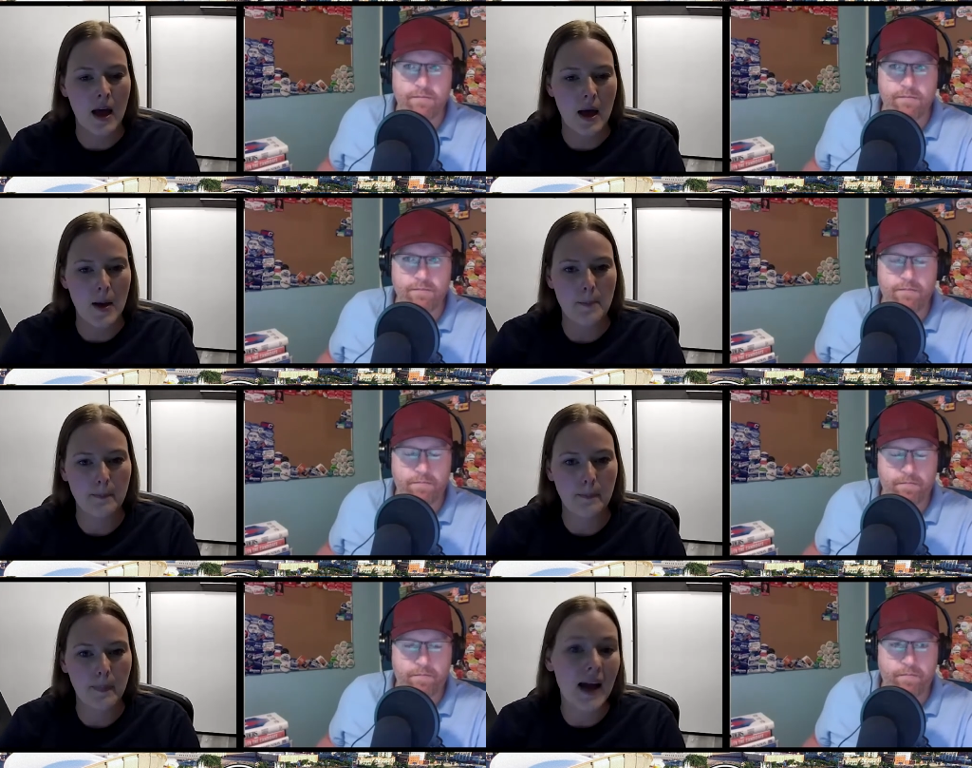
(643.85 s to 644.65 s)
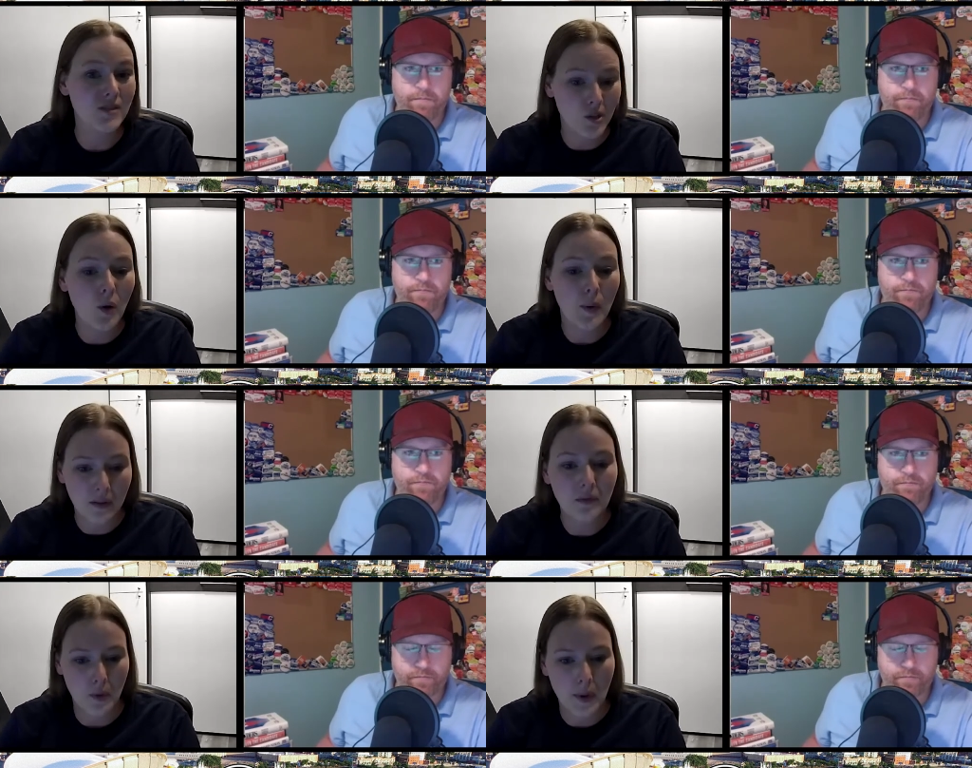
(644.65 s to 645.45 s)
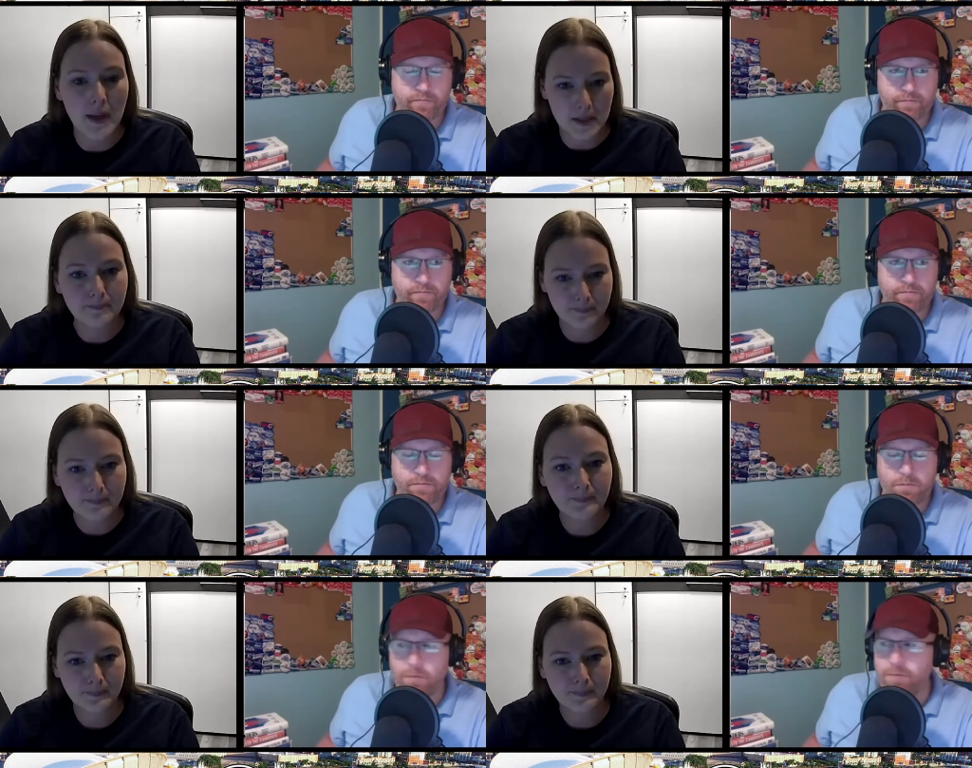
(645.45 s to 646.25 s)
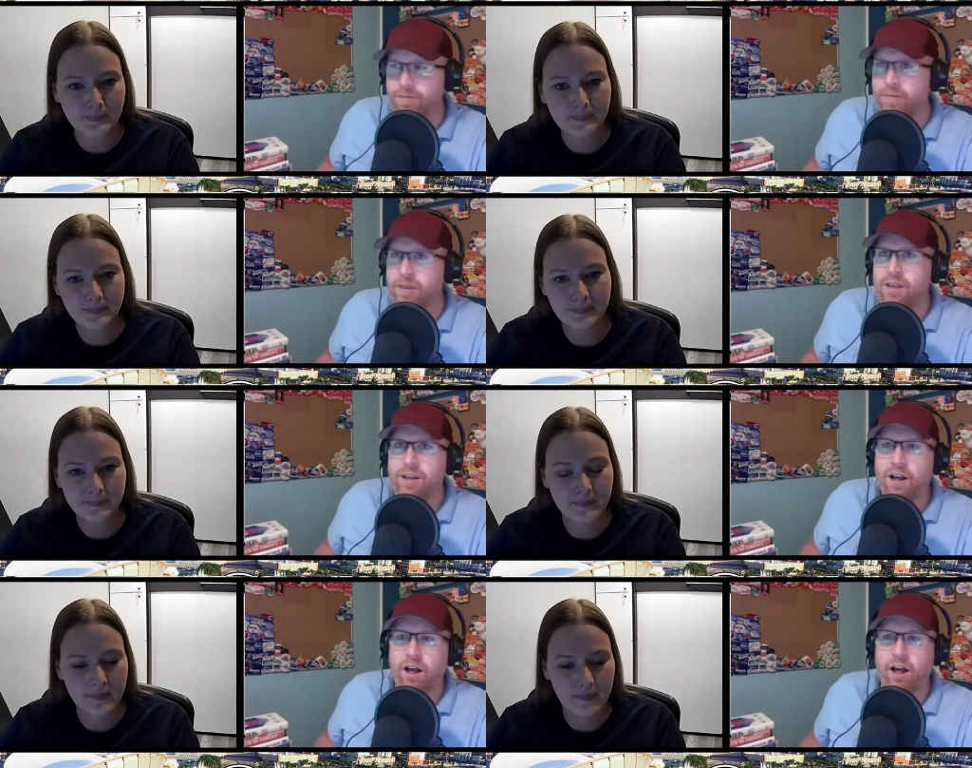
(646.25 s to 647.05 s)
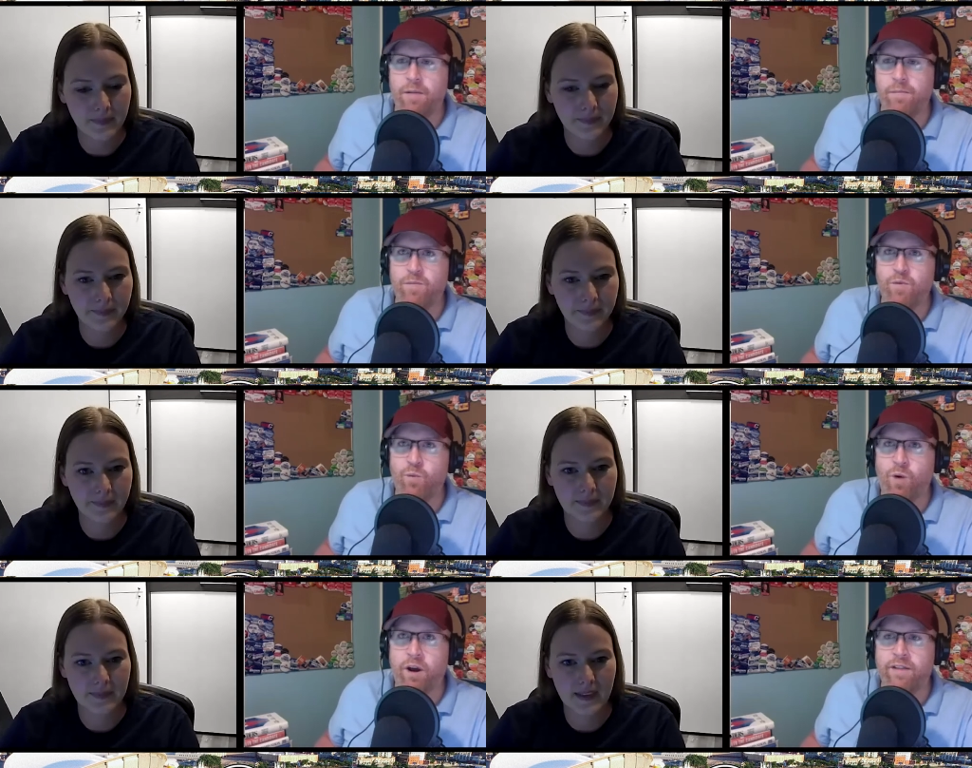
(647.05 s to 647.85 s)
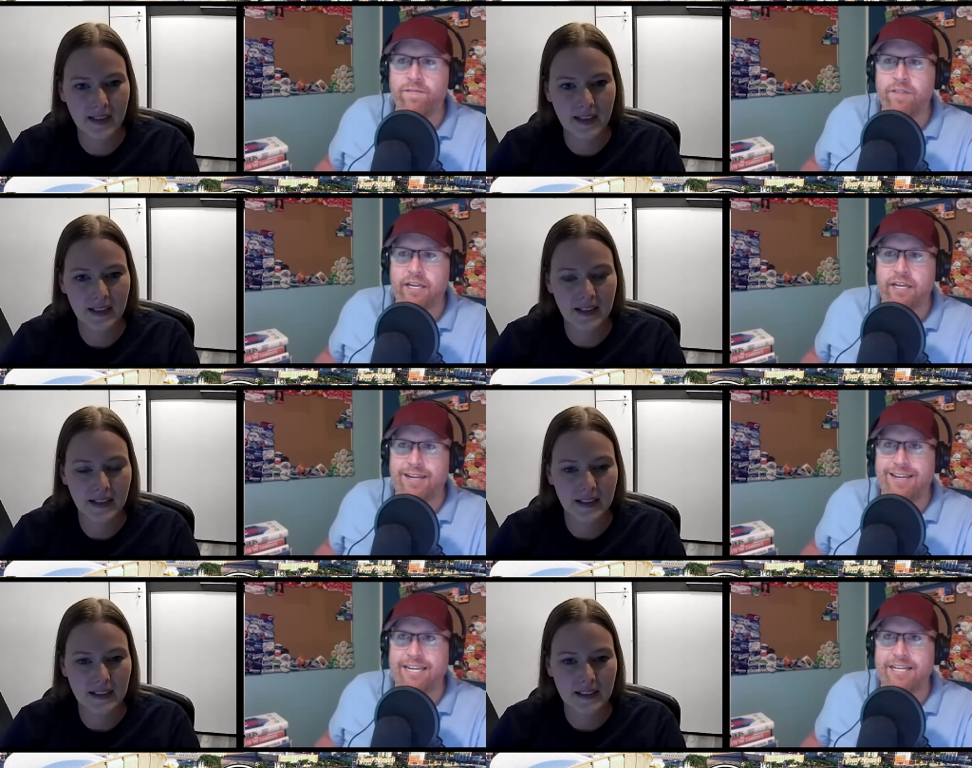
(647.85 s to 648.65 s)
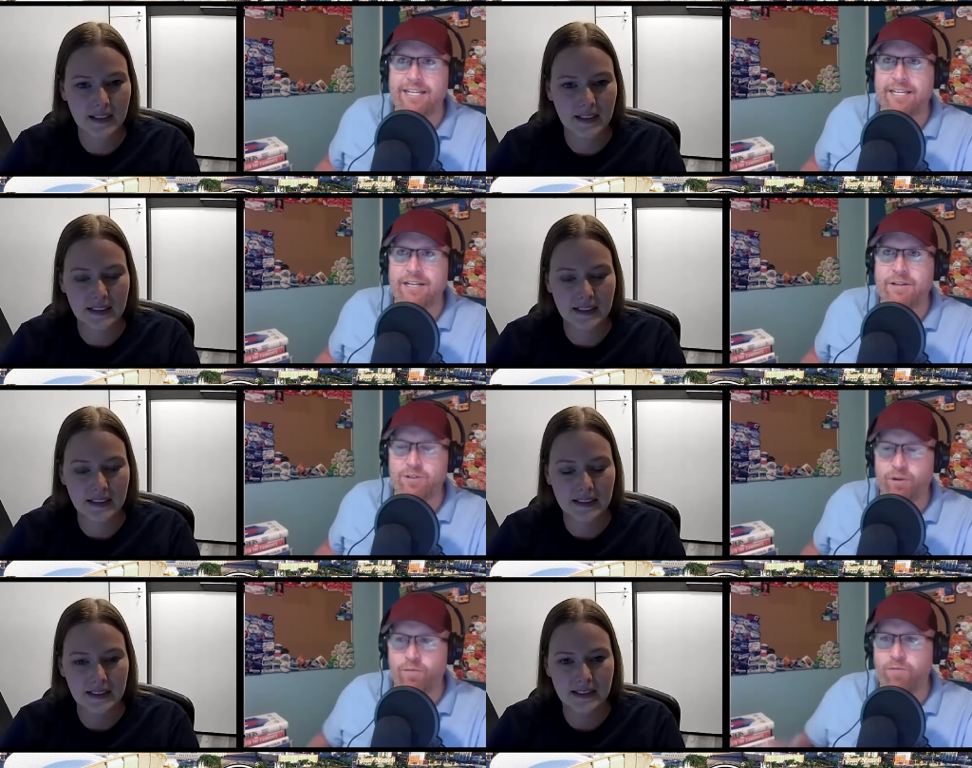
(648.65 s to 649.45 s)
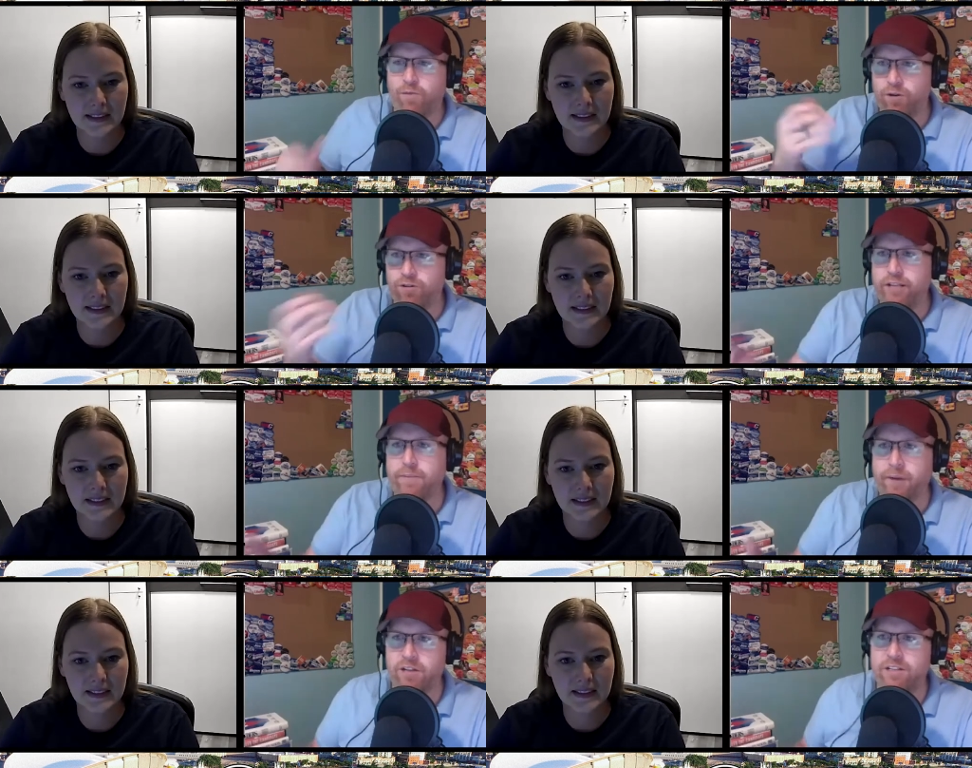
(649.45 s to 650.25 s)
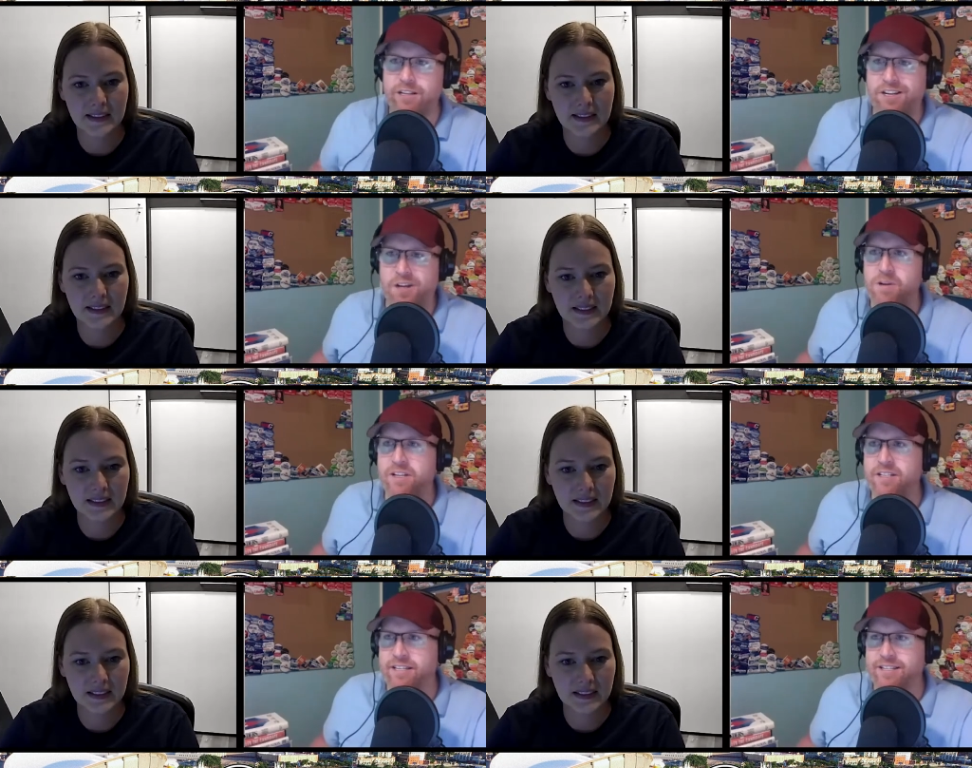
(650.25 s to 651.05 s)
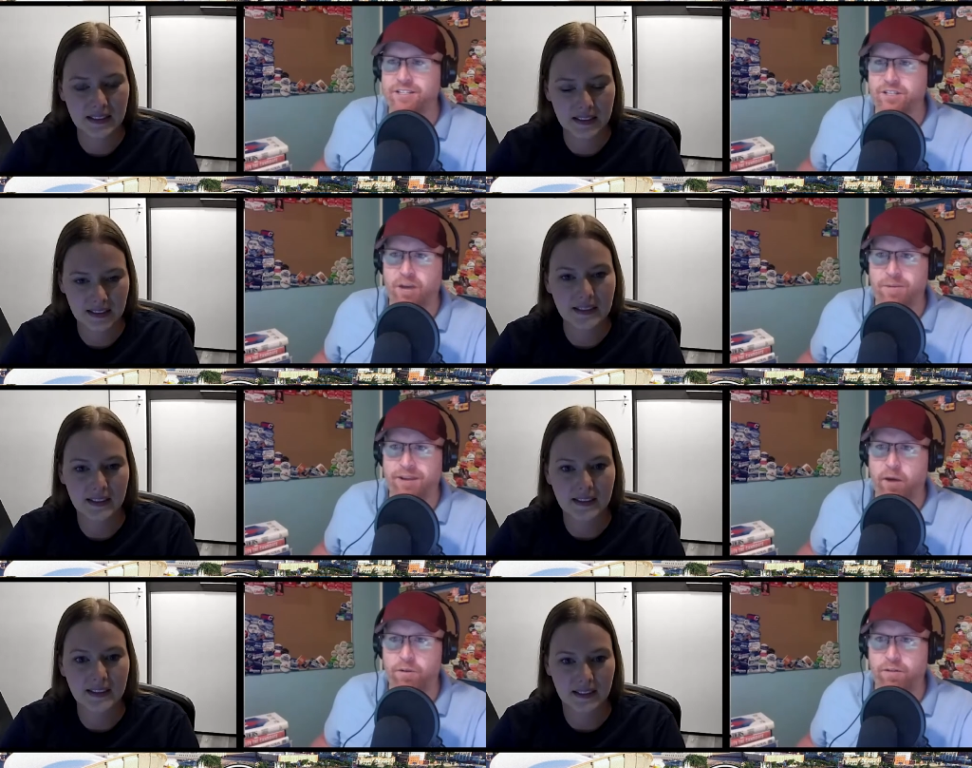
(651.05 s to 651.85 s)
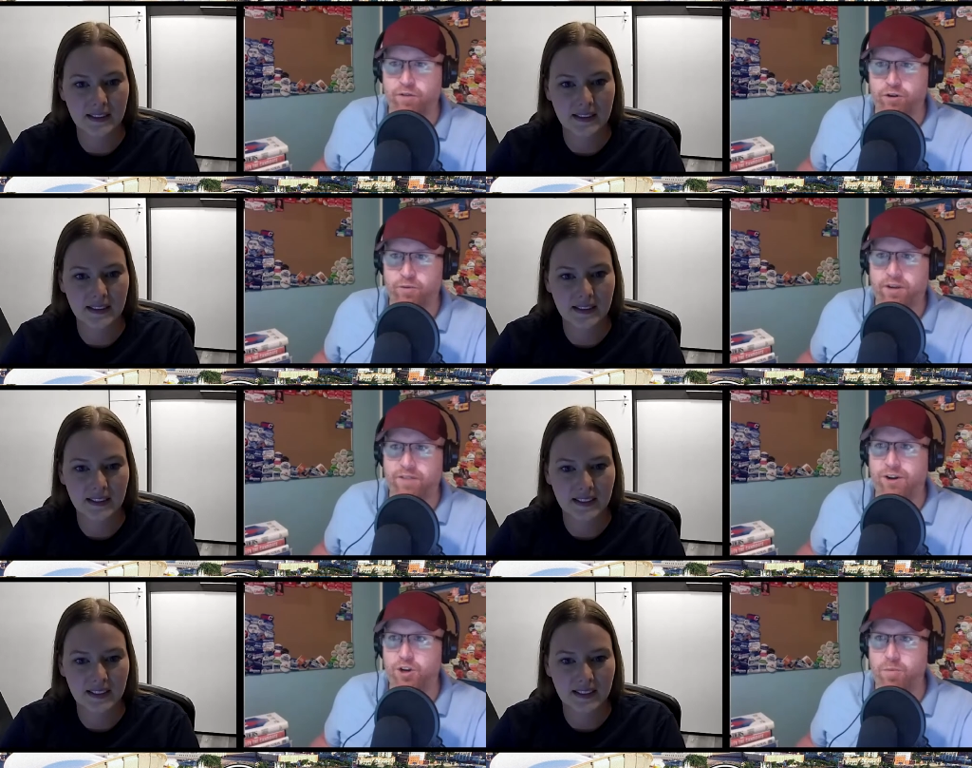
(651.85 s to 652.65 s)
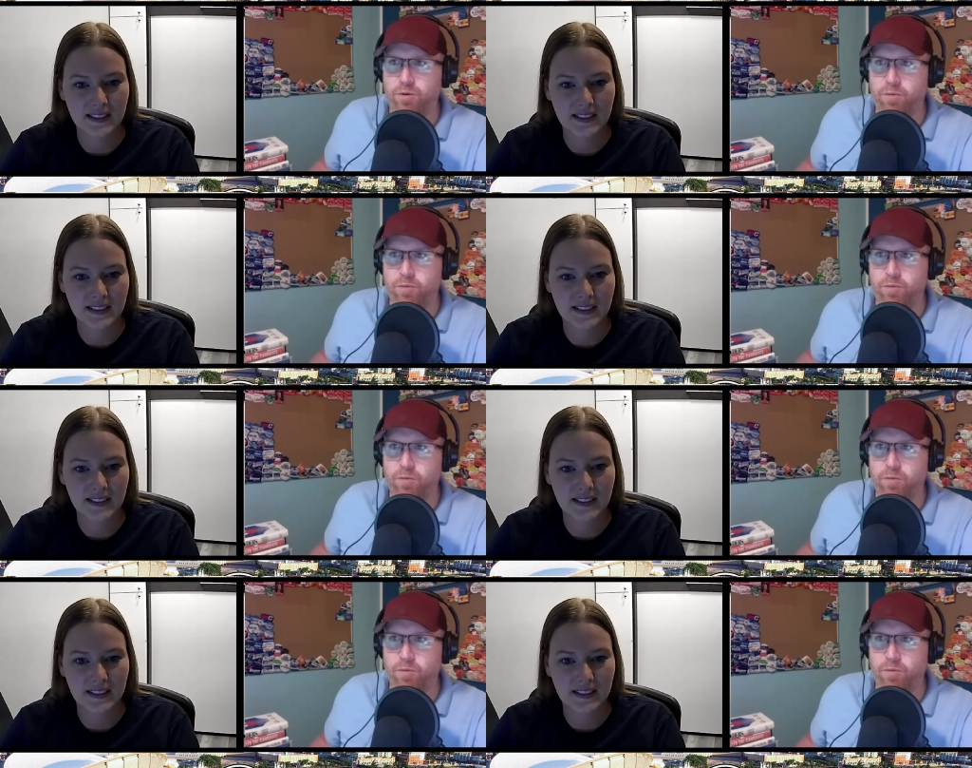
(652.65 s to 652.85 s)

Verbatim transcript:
Speaker 1: um, as they're going through it.
Speaker 2: Um, one of the, uh, so for transparency notice, this is coming out in the first week of October,